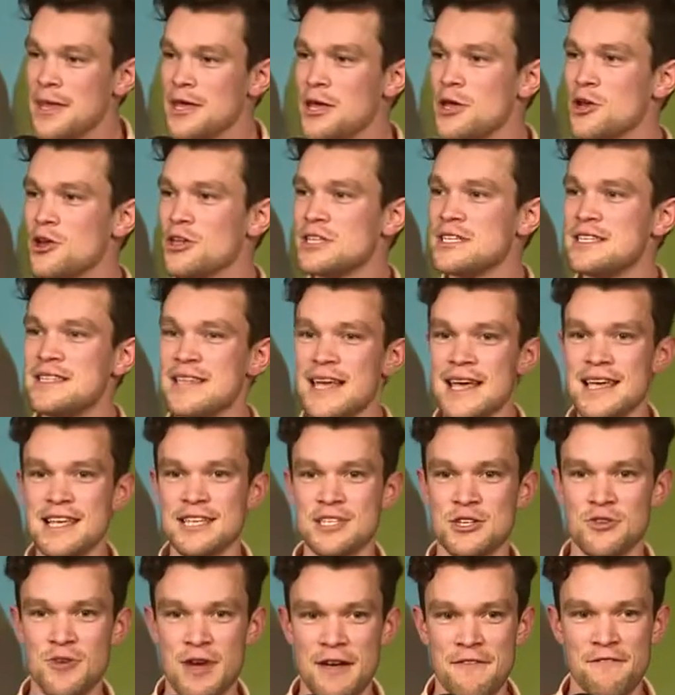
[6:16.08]
You know, today
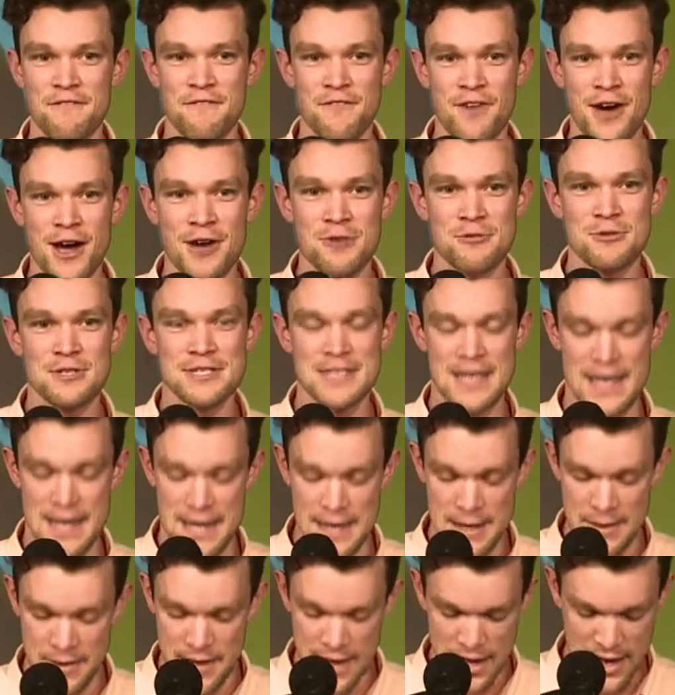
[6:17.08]
is grand final
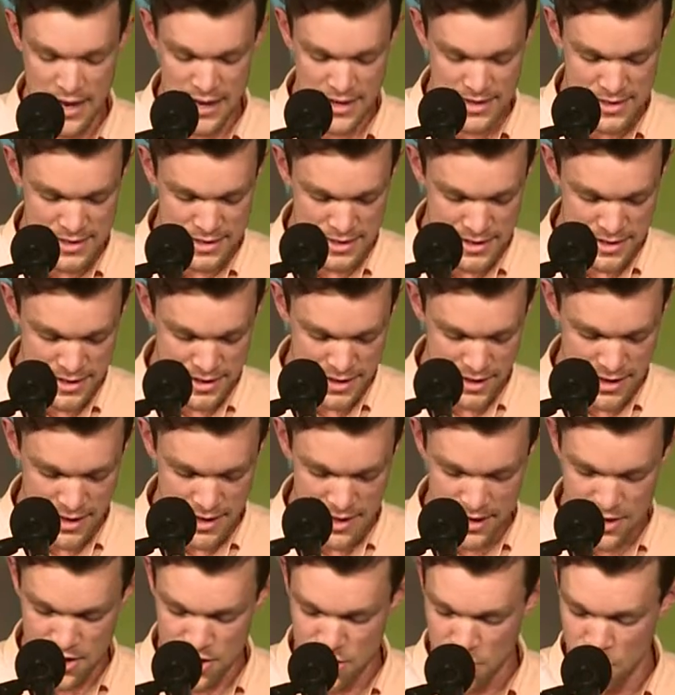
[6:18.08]
day, and,
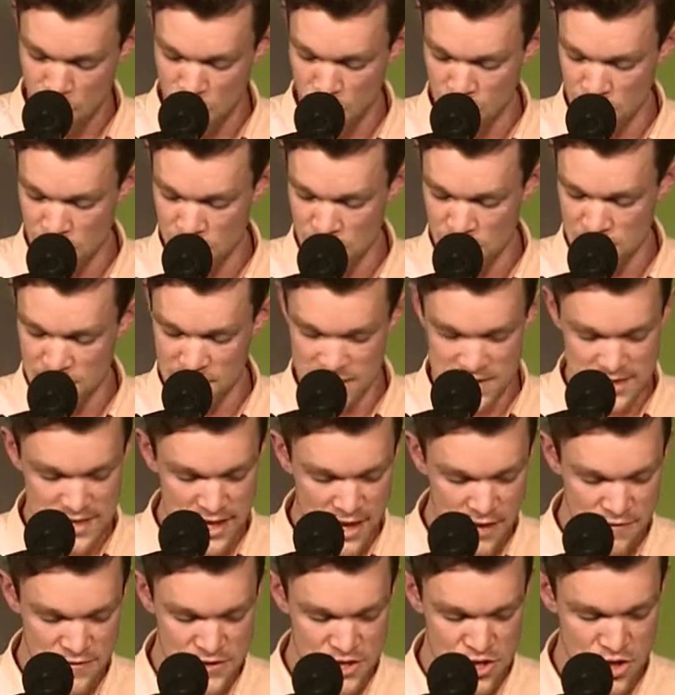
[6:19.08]
you know, this
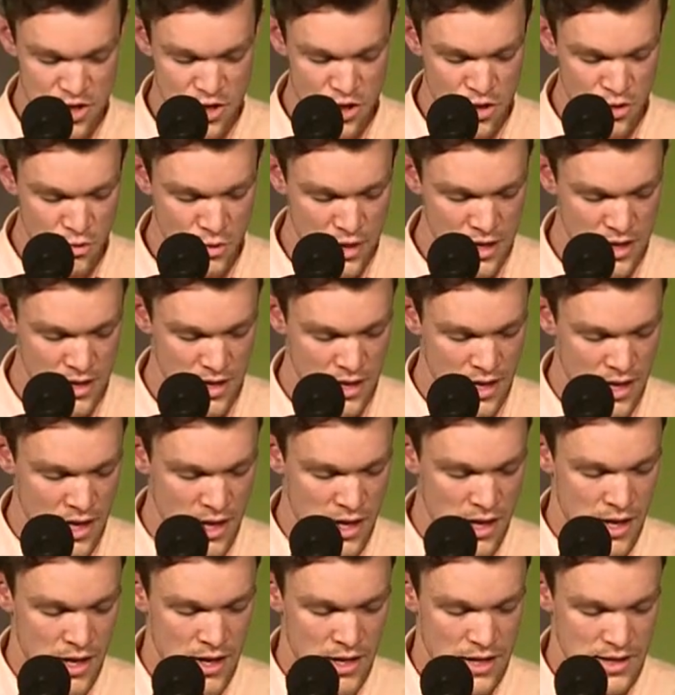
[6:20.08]
afternoon when
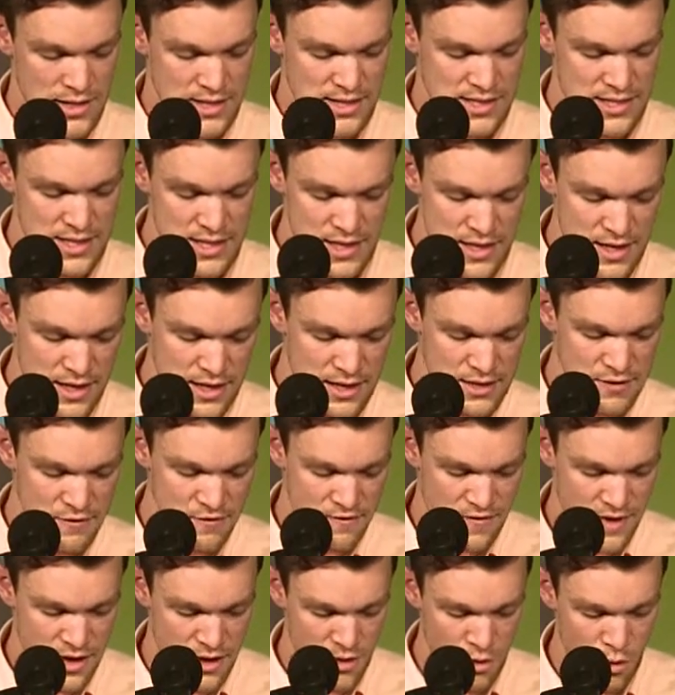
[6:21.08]
Sydney
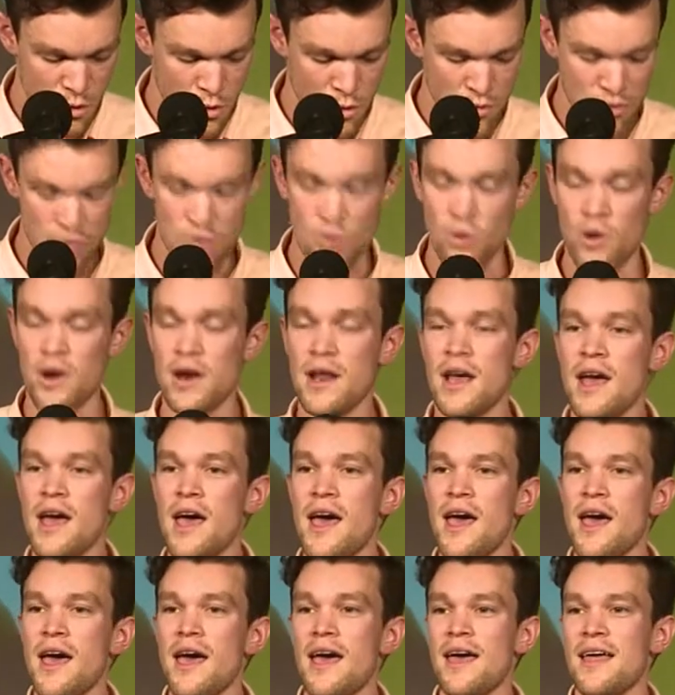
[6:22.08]
defeat Hawthorn,
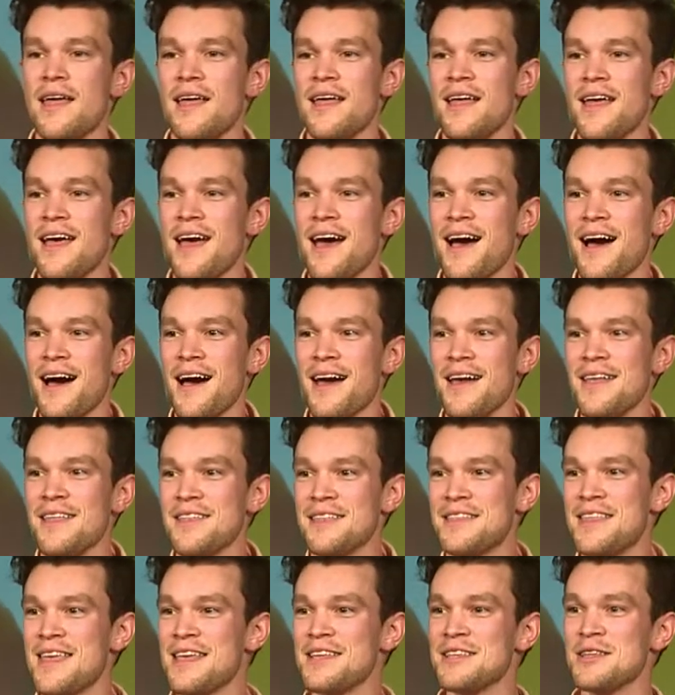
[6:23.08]

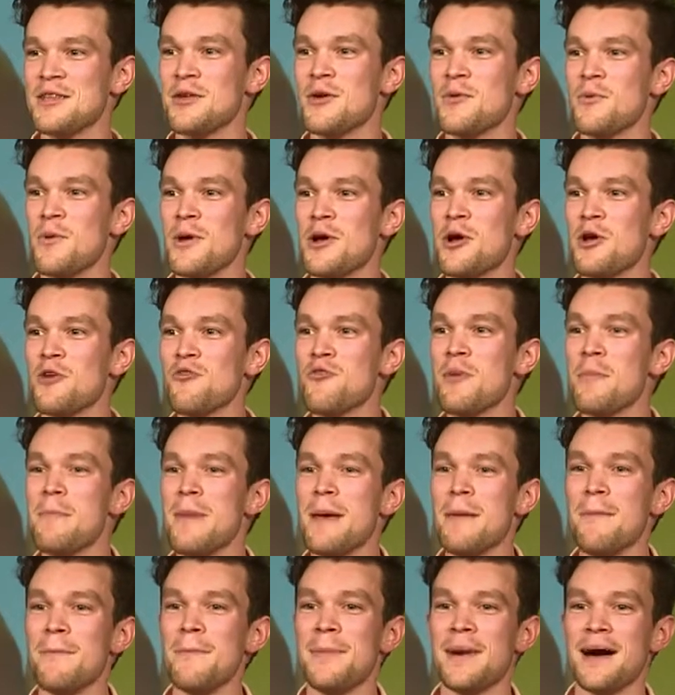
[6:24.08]
we're going to
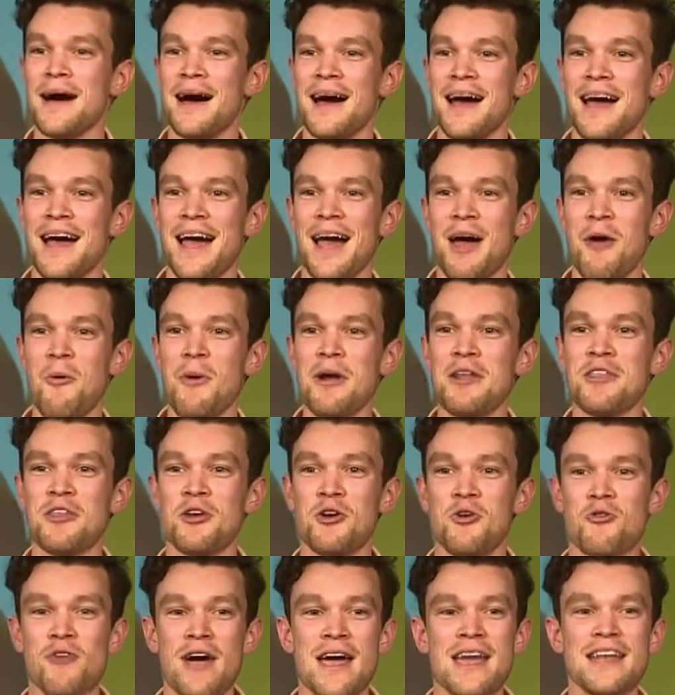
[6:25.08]
remember one of the
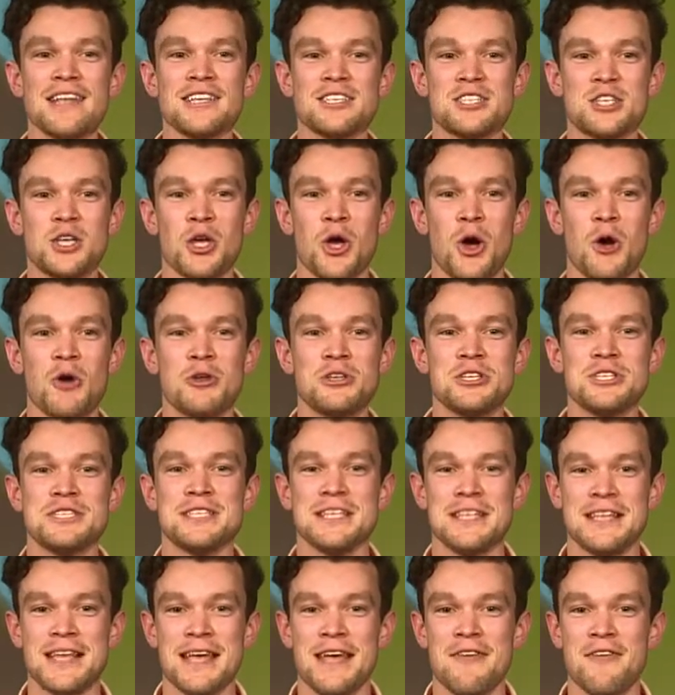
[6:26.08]
greatest coaches
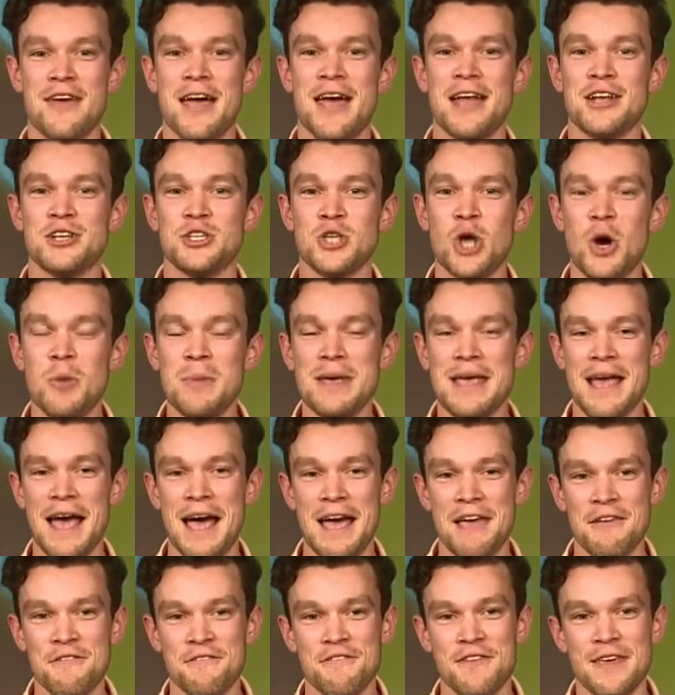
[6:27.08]
that they ever had, Tommy
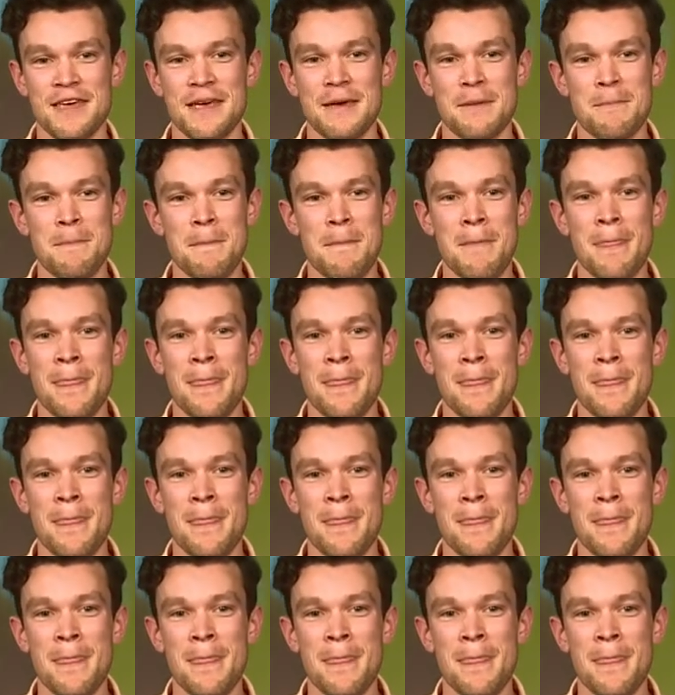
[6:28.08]
Hafey.